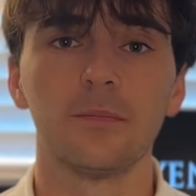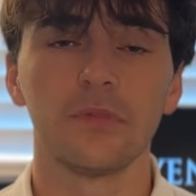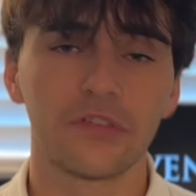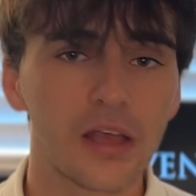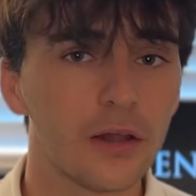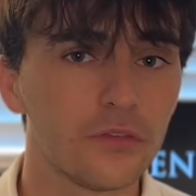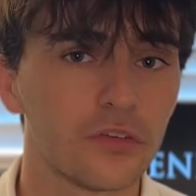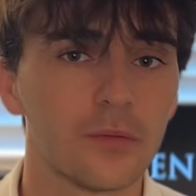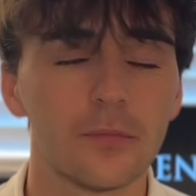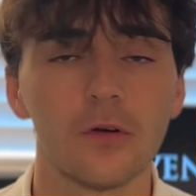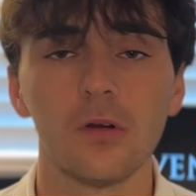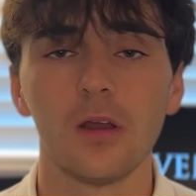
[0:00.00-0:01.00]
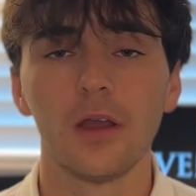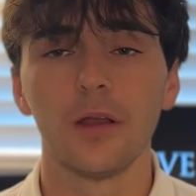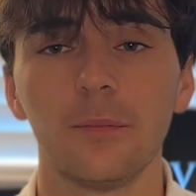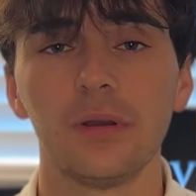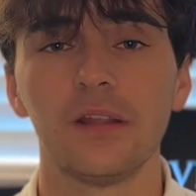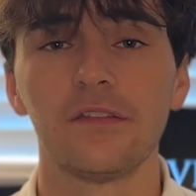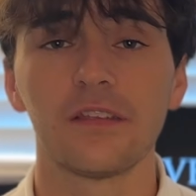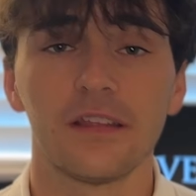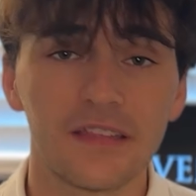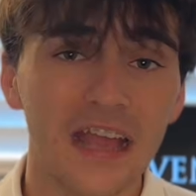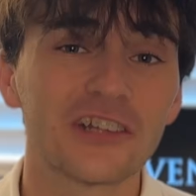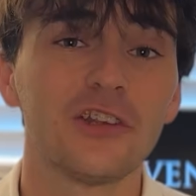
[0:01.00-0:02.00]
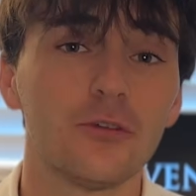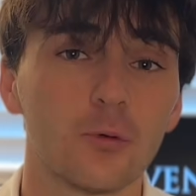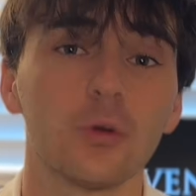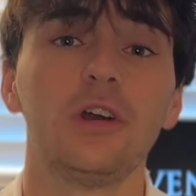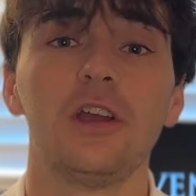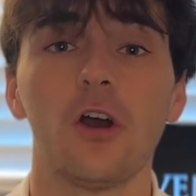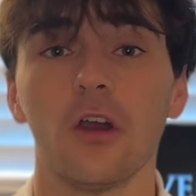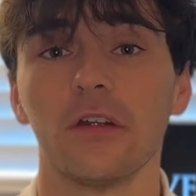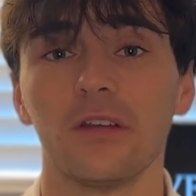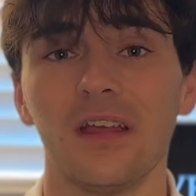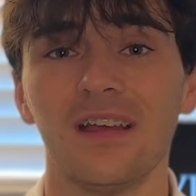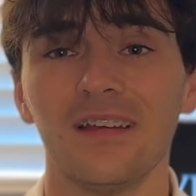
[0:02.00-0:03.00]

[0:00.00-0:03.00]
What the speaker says: sounds simple, but it's actually really hard.